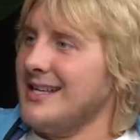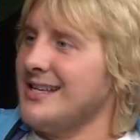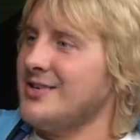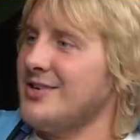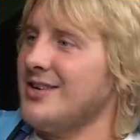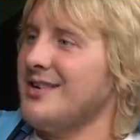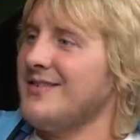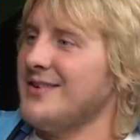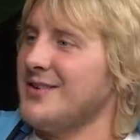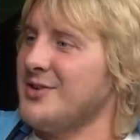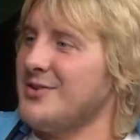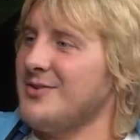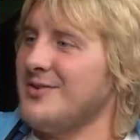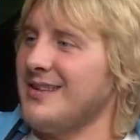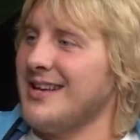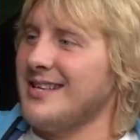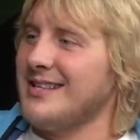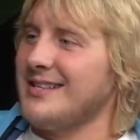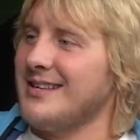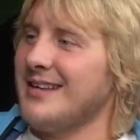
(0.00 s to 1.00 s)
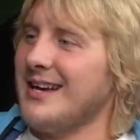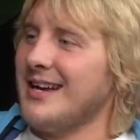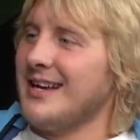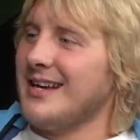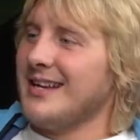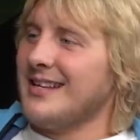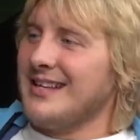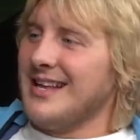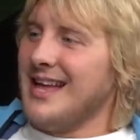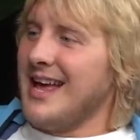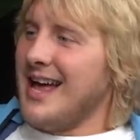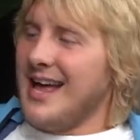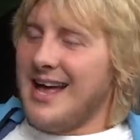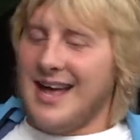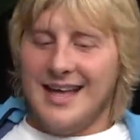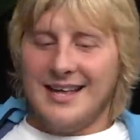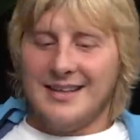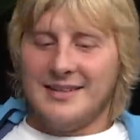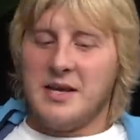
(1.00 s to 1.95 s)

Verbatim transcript: These are all for you, lad. I thought these were for you.